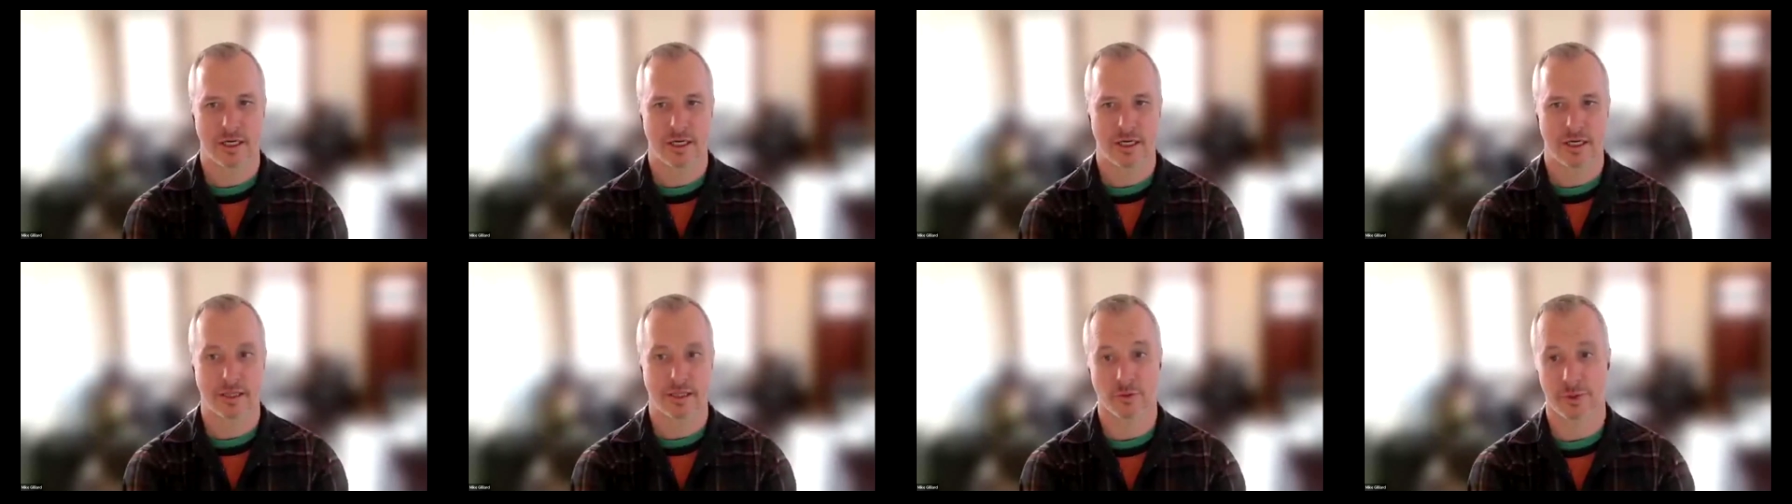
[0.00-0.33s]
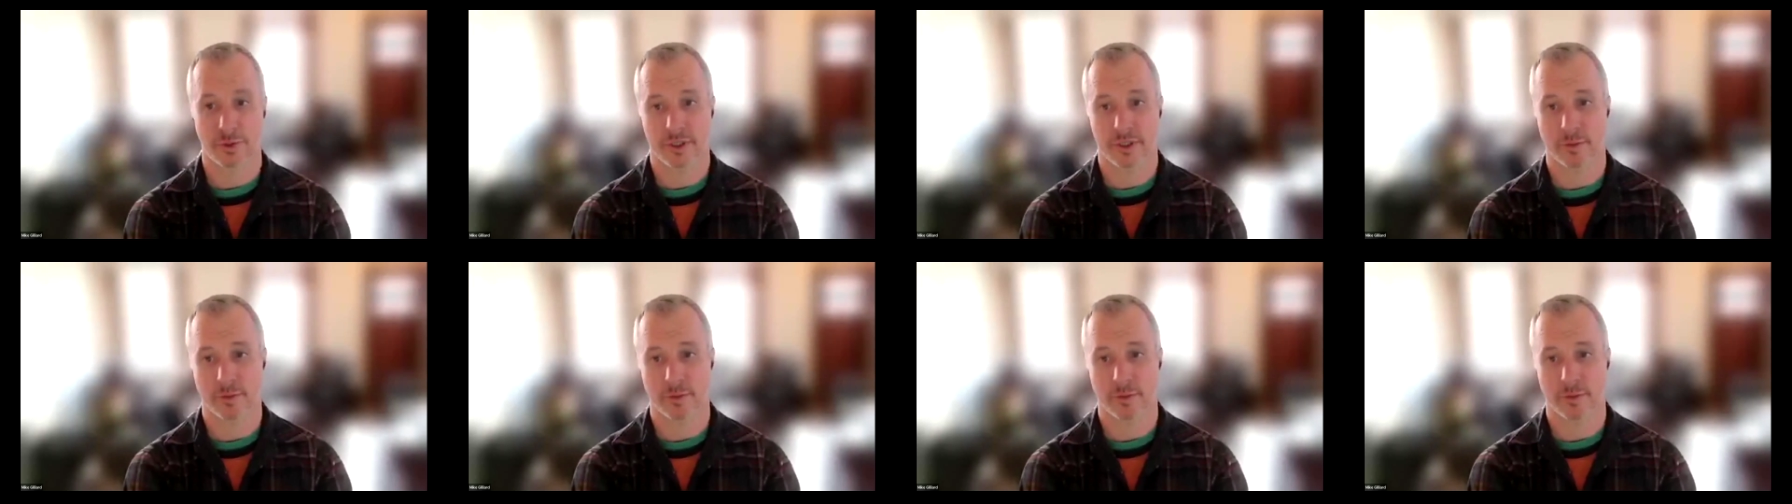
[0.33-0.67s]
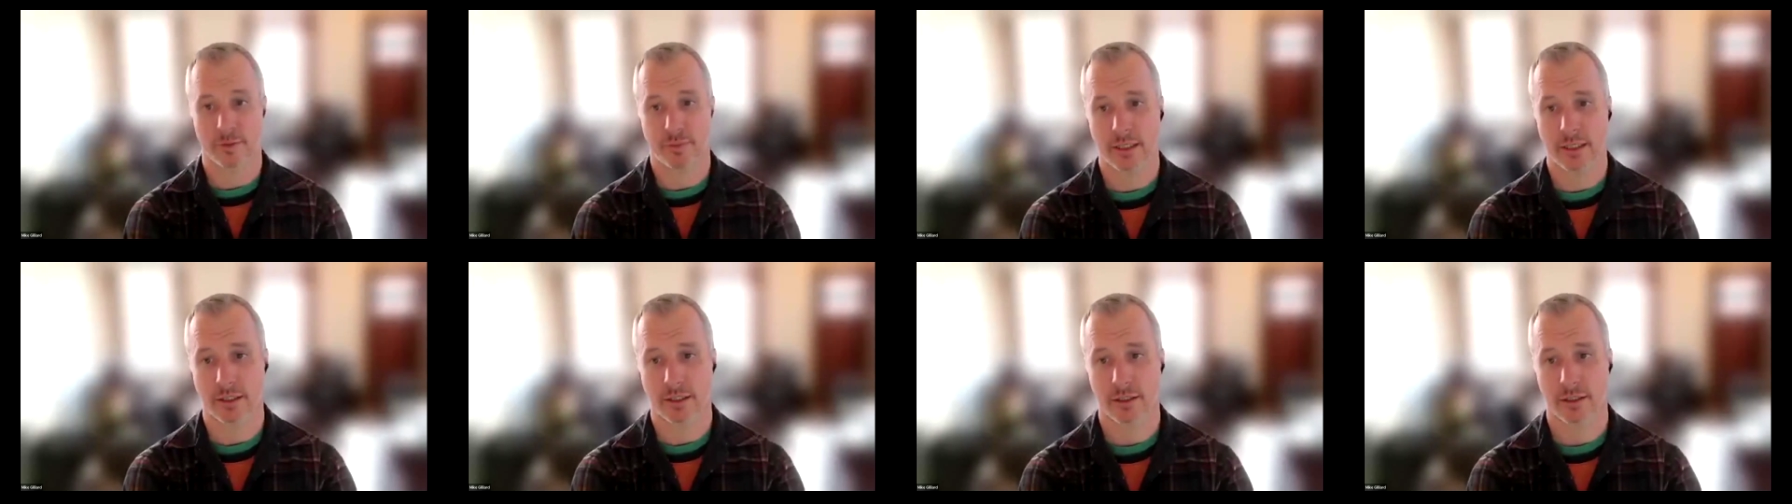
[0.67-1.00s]
I think we'll be
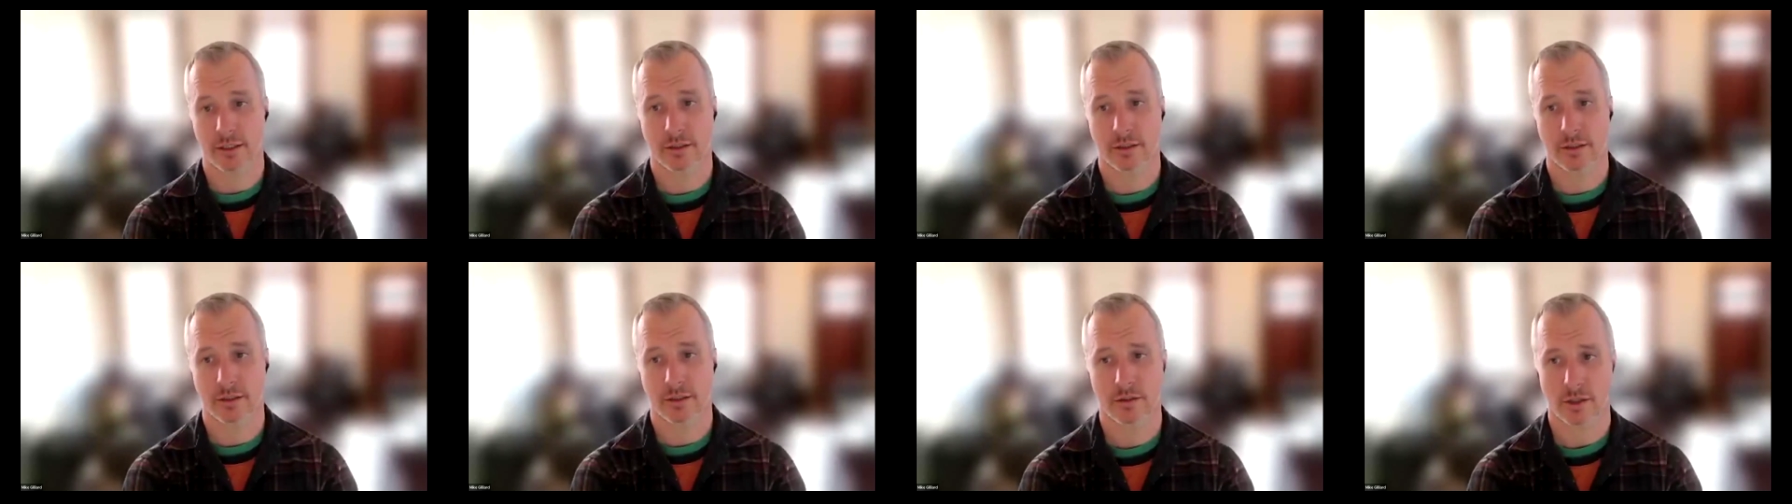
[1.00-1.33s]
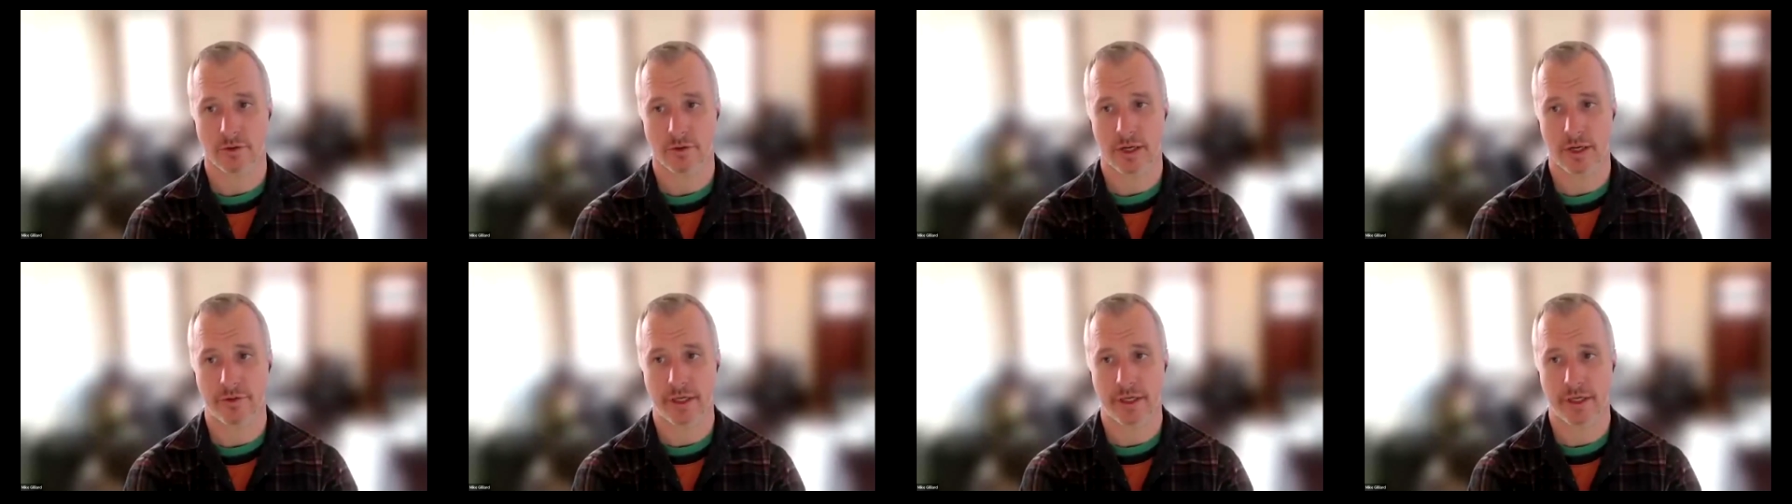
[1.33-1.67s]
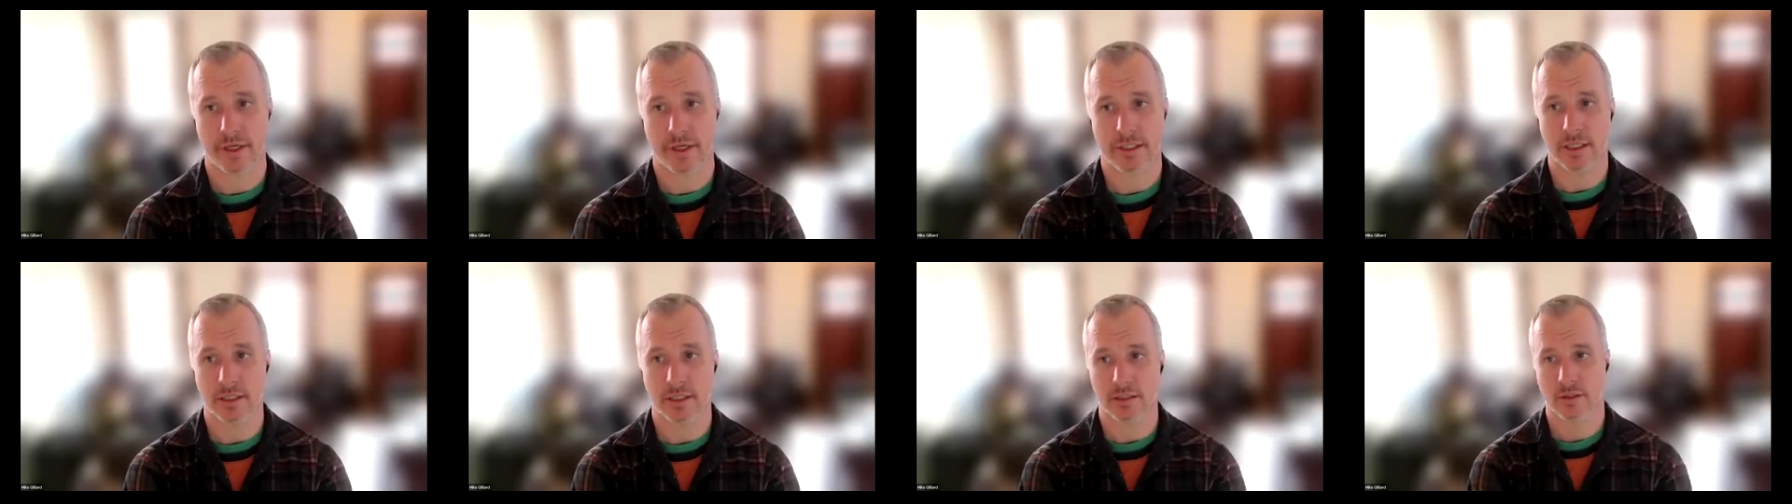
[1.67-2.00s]
applying around
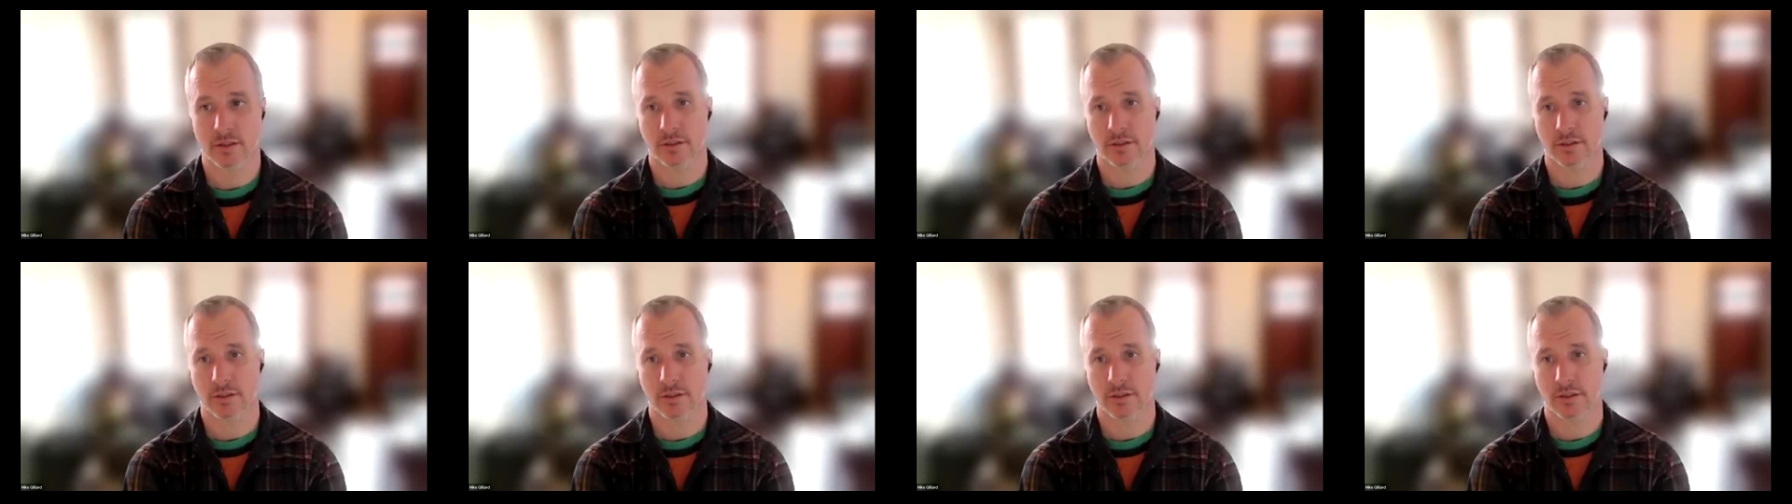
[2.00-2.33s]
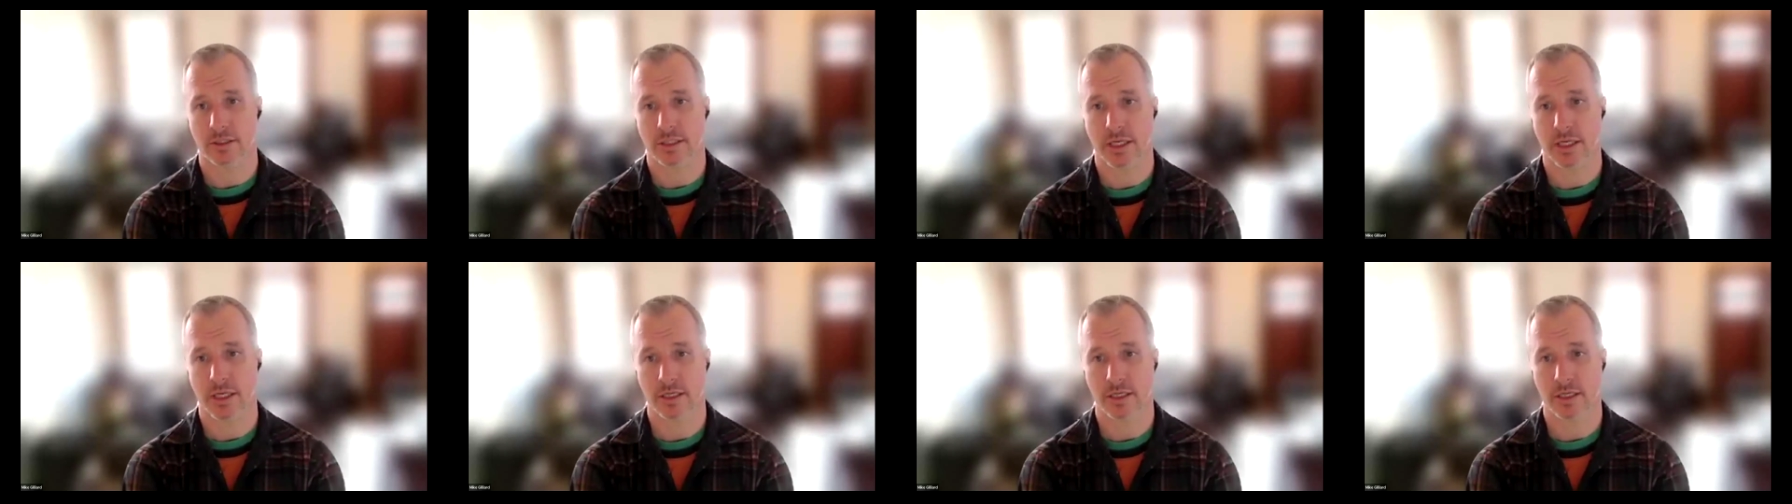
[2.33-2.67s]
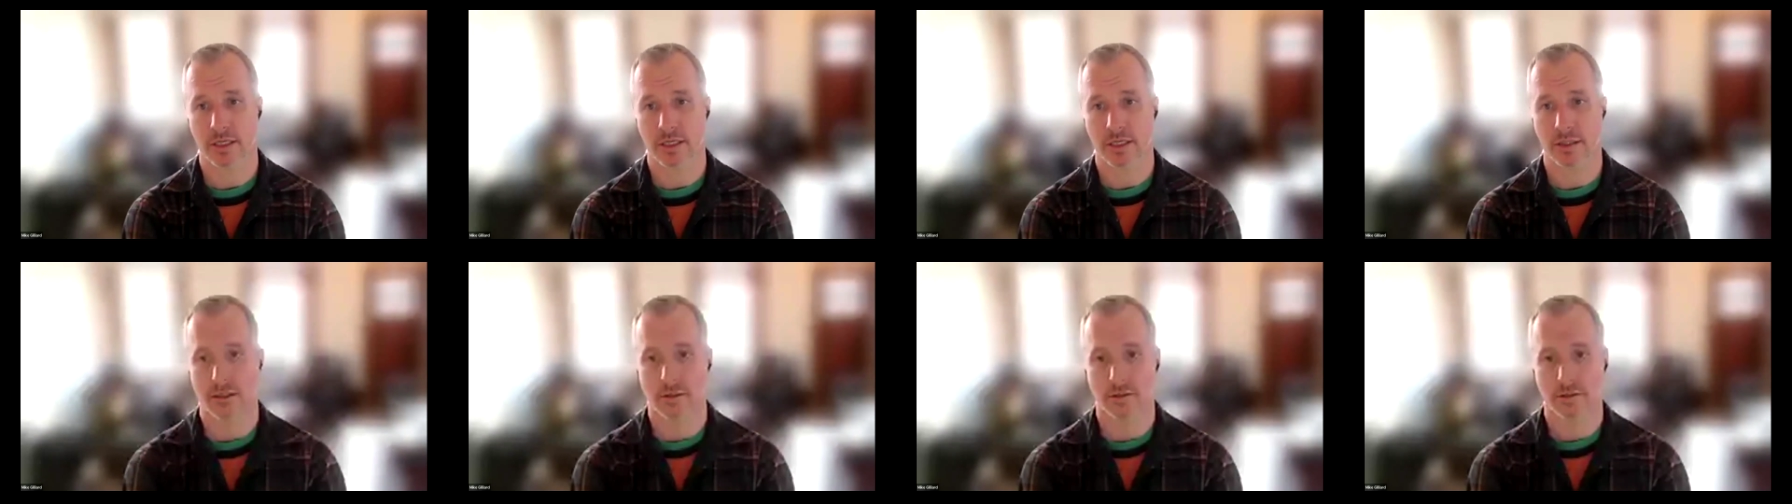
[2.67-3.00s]
that date to the
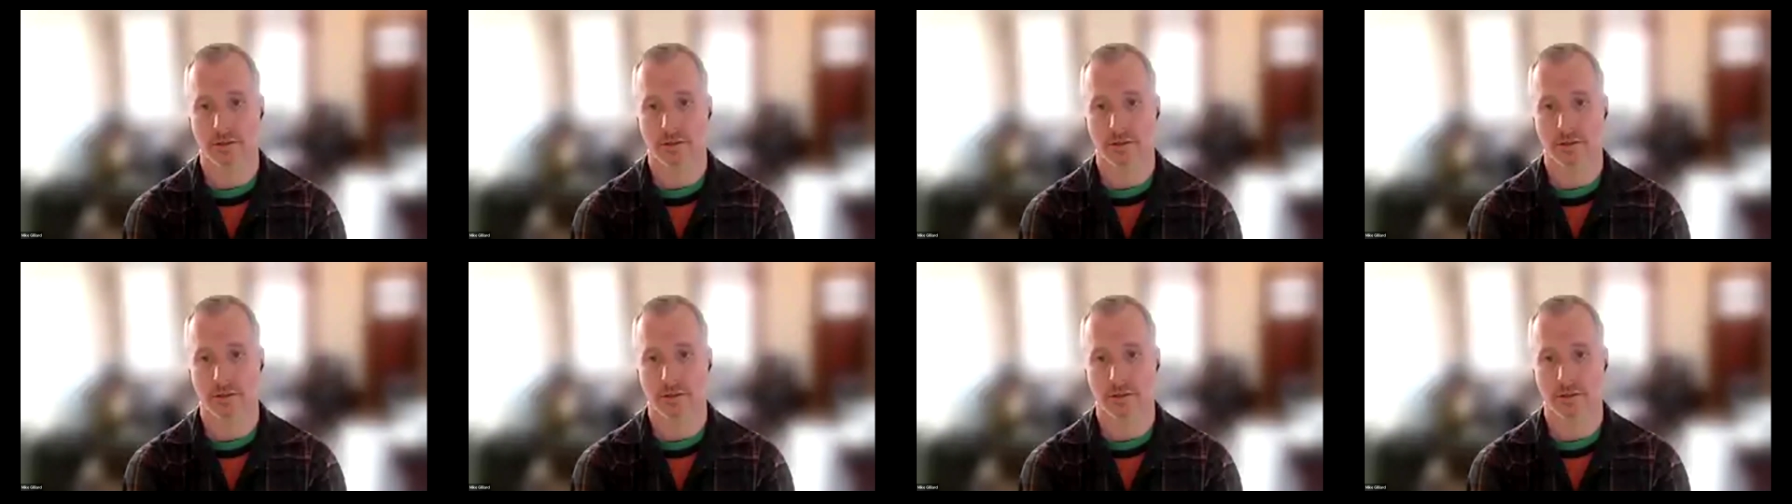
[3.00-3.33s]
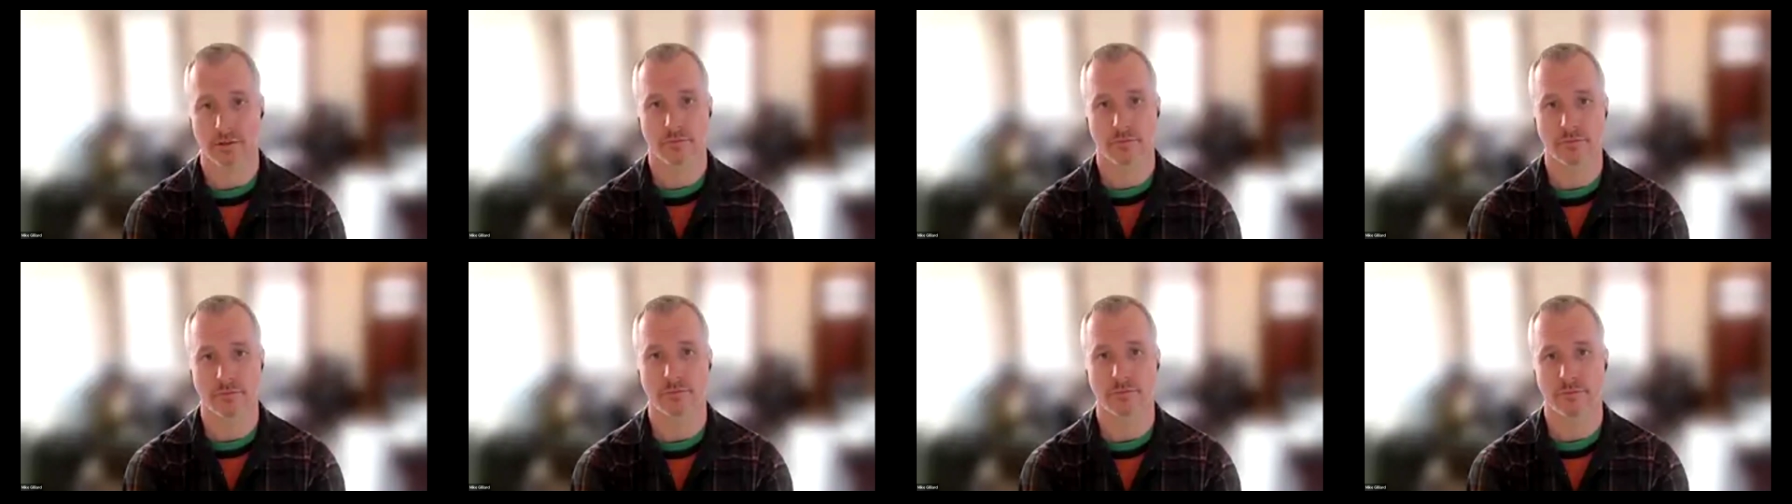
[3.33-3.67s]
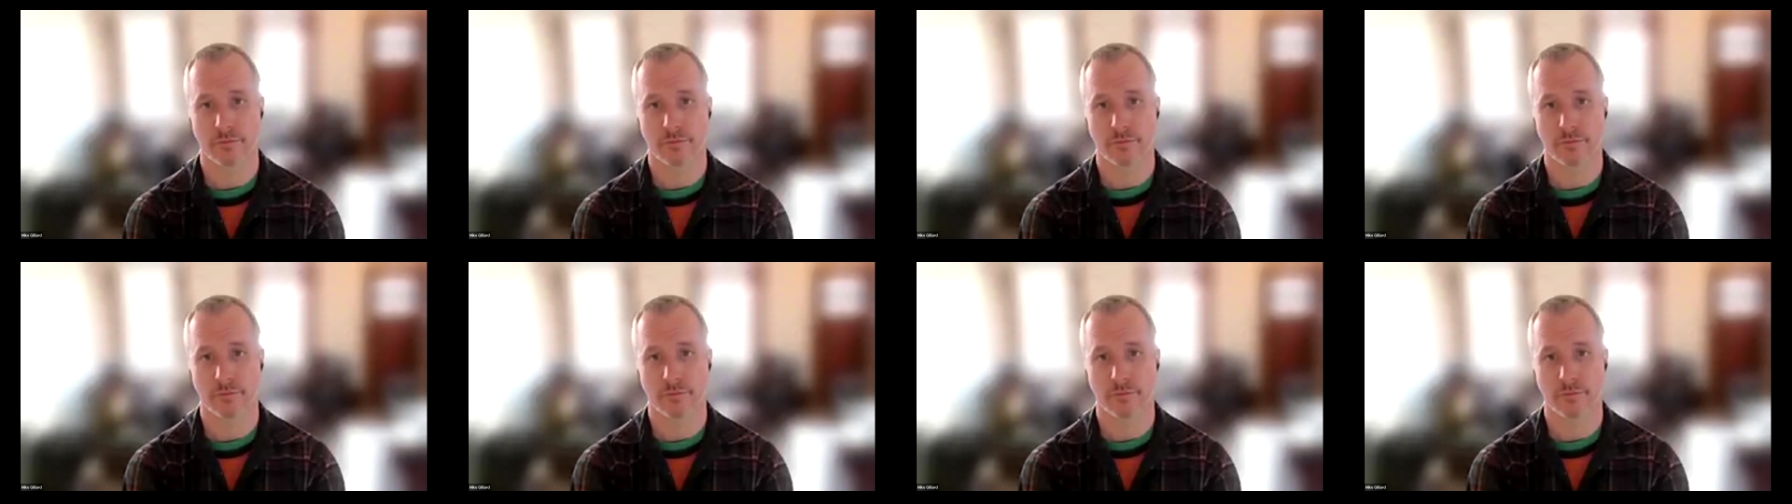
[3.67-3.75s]
state. So